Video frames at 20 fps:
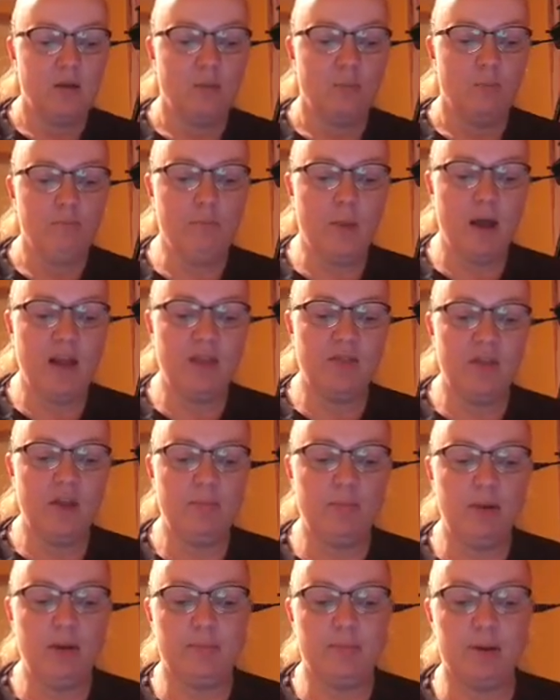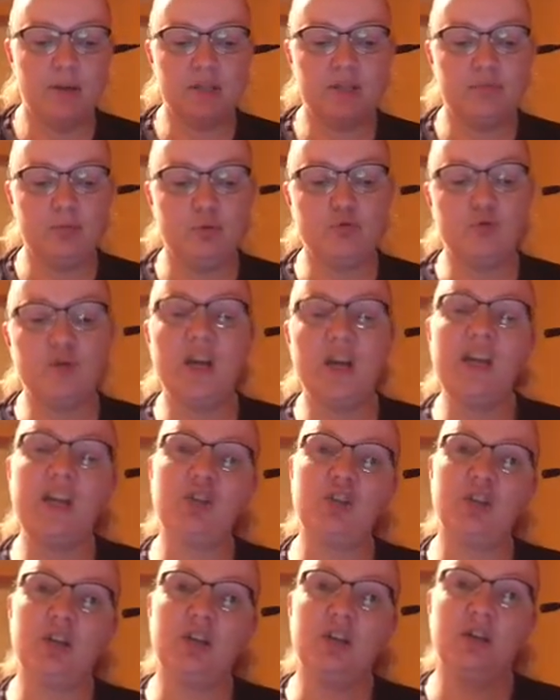Might there be a possible
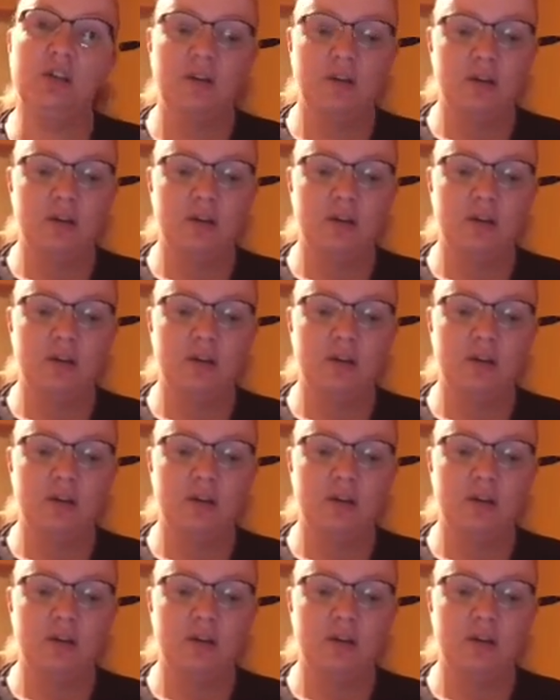danger